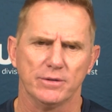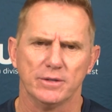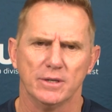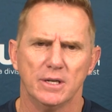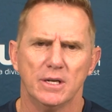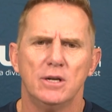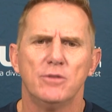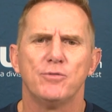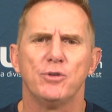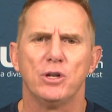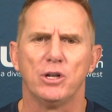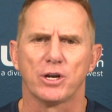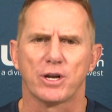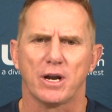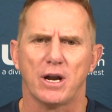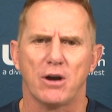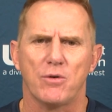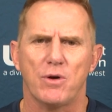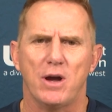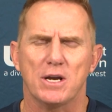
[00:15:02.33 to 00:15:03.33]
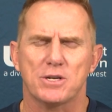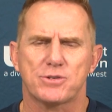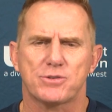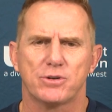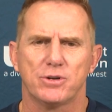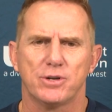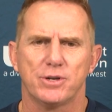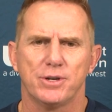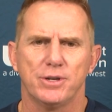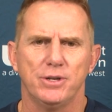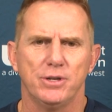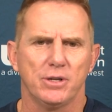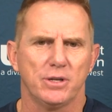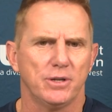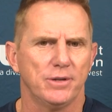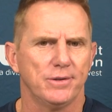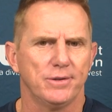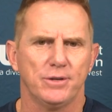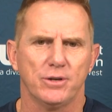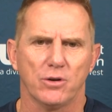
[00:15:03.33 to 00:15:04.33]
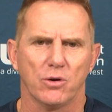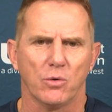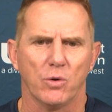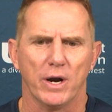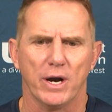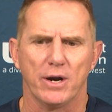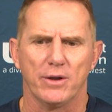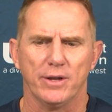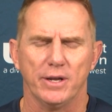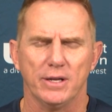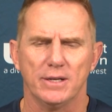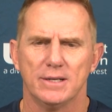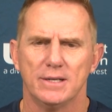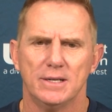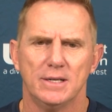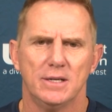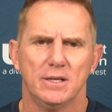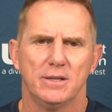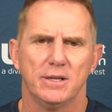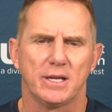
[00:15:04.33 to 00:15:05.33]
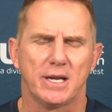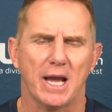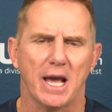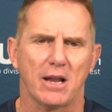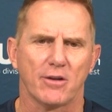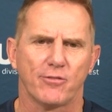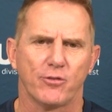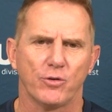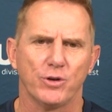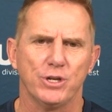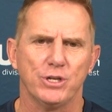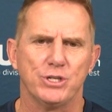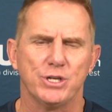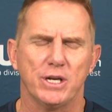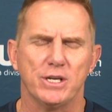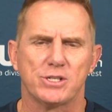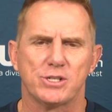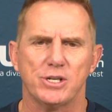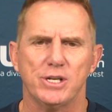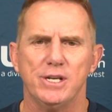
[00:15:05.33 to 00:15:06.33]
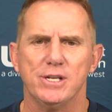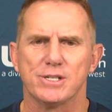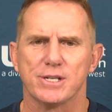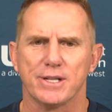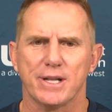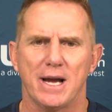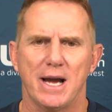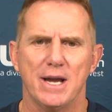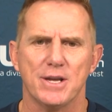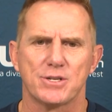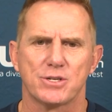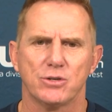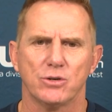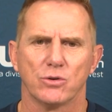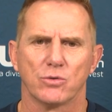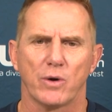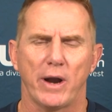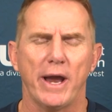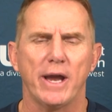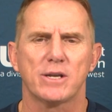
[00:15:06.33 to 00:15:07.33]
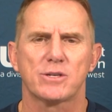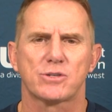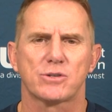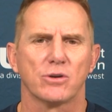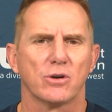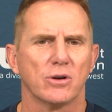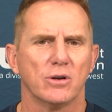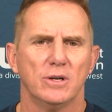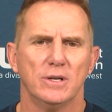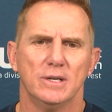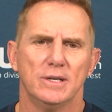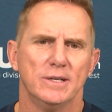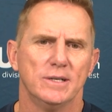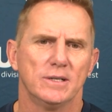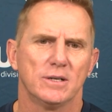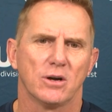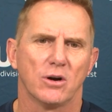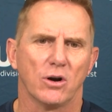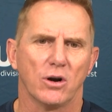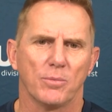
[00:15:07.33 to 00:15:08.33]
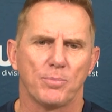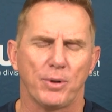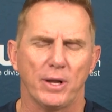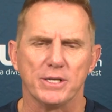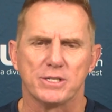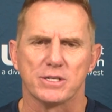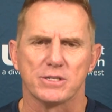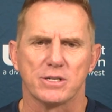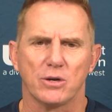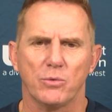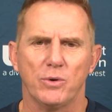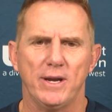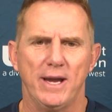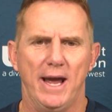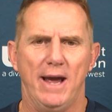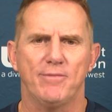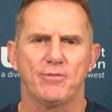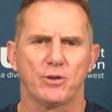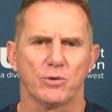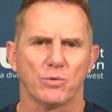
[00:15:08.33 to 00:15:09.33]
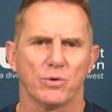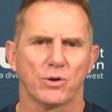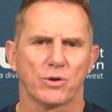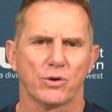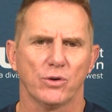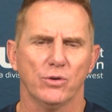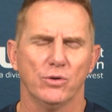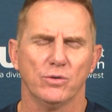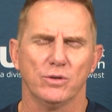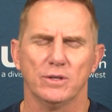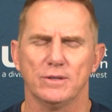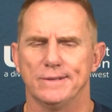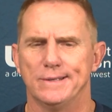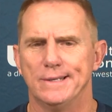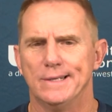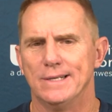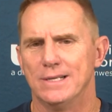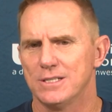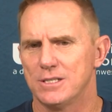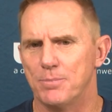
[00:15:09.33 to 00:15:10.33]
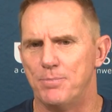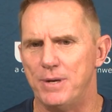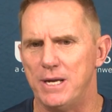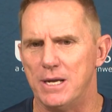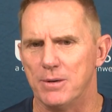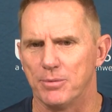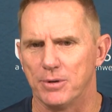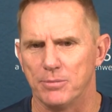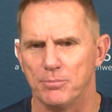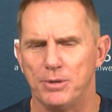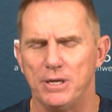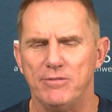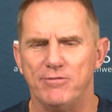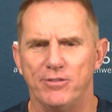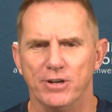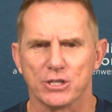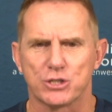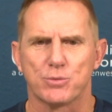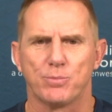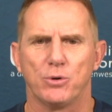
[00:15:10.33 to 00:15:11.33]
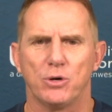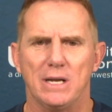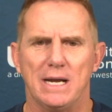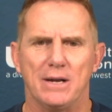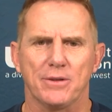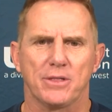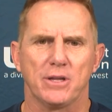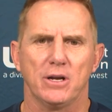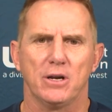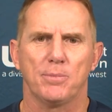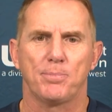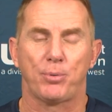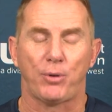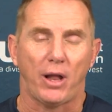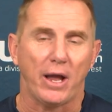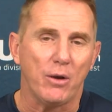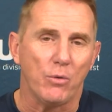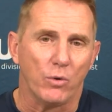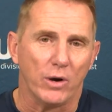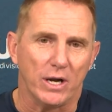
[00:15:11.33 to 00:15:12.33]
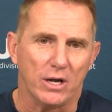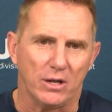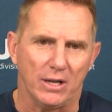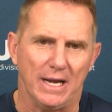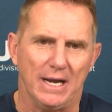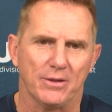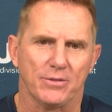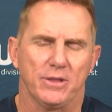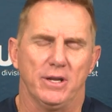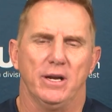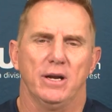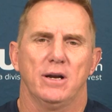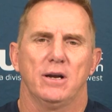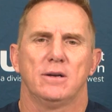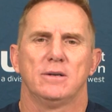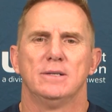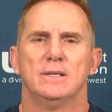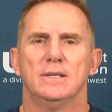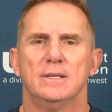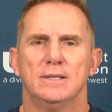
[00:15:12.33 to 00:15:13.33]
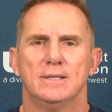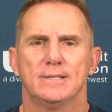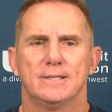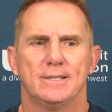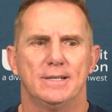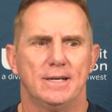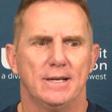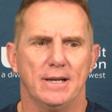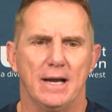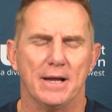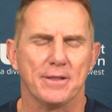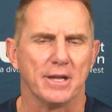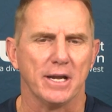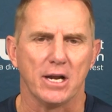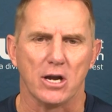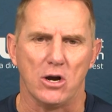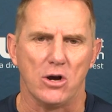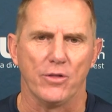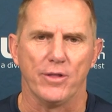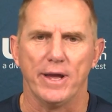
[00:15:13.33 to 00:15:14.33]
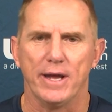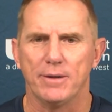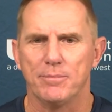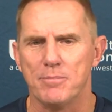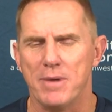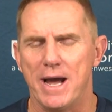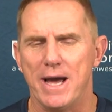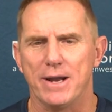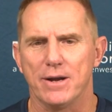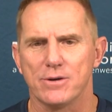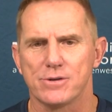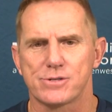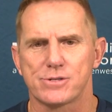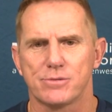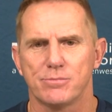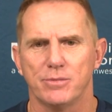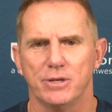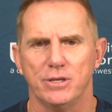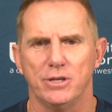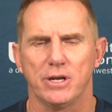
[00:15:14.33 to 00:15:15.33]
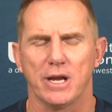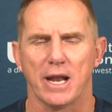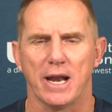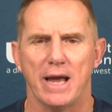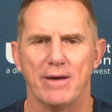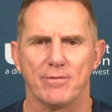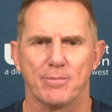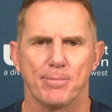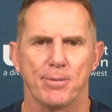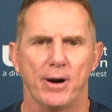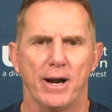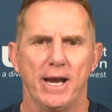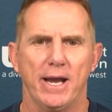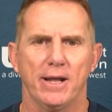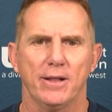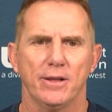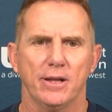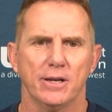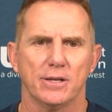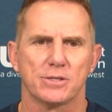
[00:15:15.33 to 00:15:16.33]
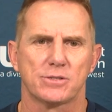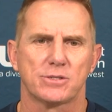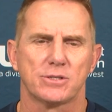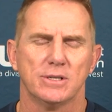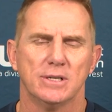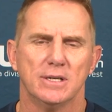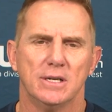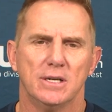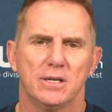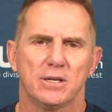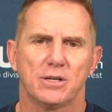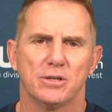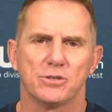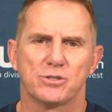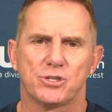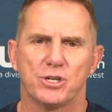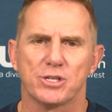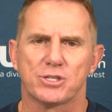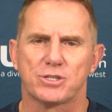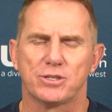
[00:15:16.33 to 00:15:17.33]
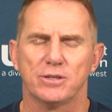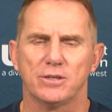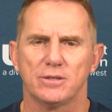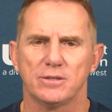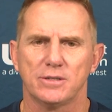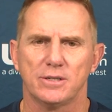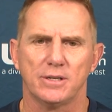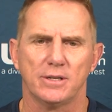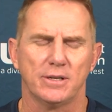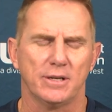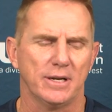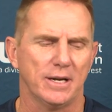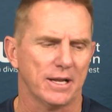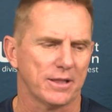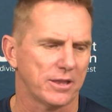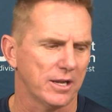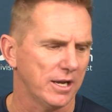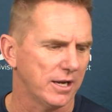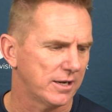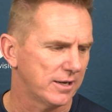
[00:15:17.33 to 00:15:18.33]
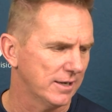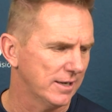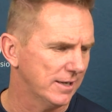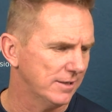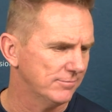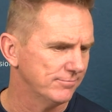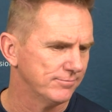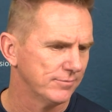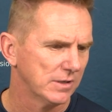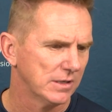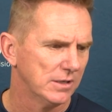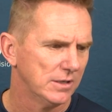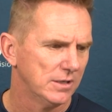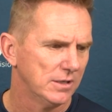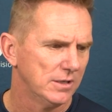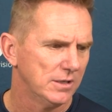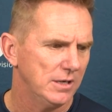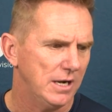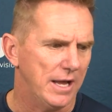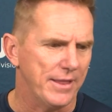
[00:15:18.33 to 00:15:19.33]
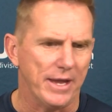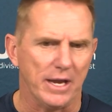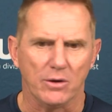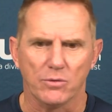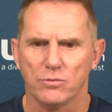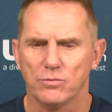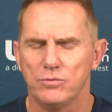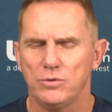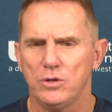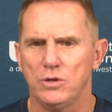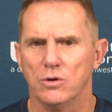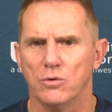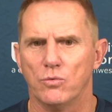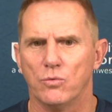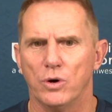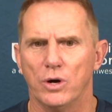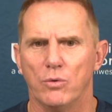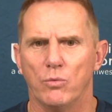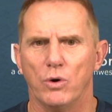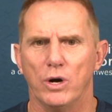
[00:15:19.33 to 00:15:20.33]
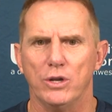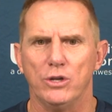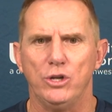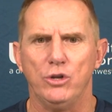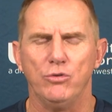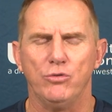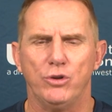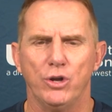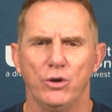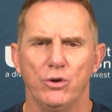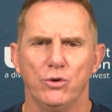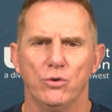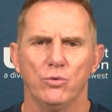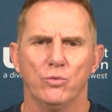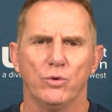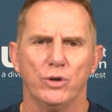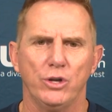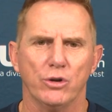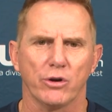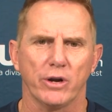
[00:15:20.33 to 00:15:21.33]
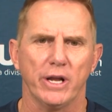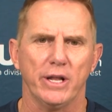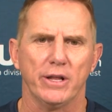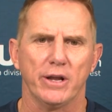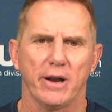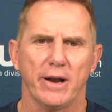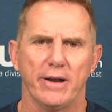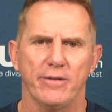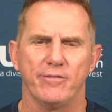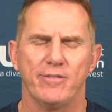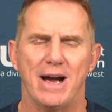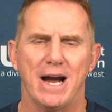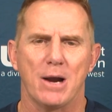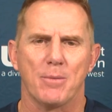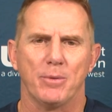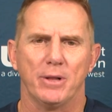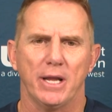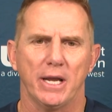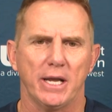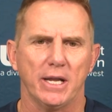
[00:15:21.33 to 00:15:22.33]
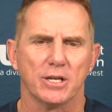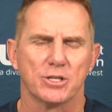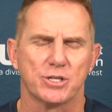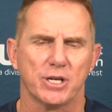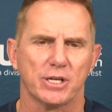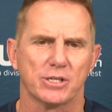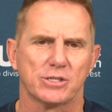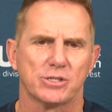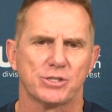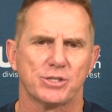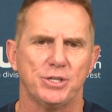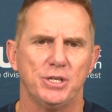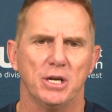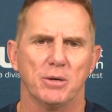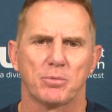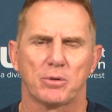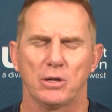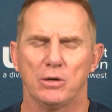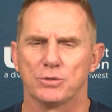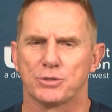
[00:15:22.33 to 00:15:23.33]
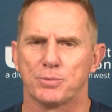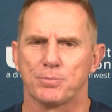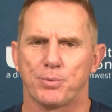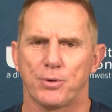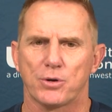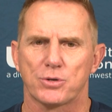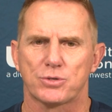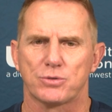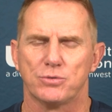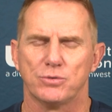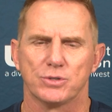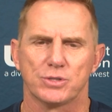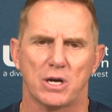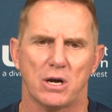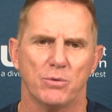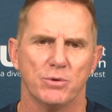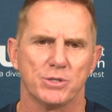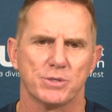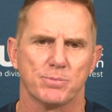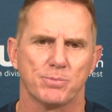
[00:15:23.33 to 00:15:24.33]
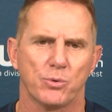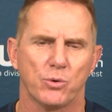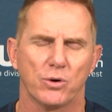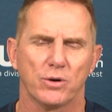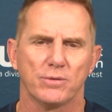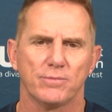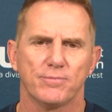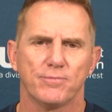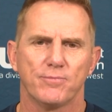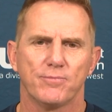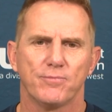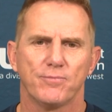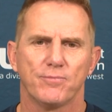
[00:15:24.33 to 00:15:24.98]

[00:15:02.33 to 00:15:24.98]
And if you look at our roster, you're aware that the California JCs and the high school ranks are places that we have to recruit. And to be able to be visible out there, play well out there, I think all that matters. I mean, you got to have a brand that is consistent. And I think you know, what you do when you're in there, an environment they get a chance to see up close and personal is always important.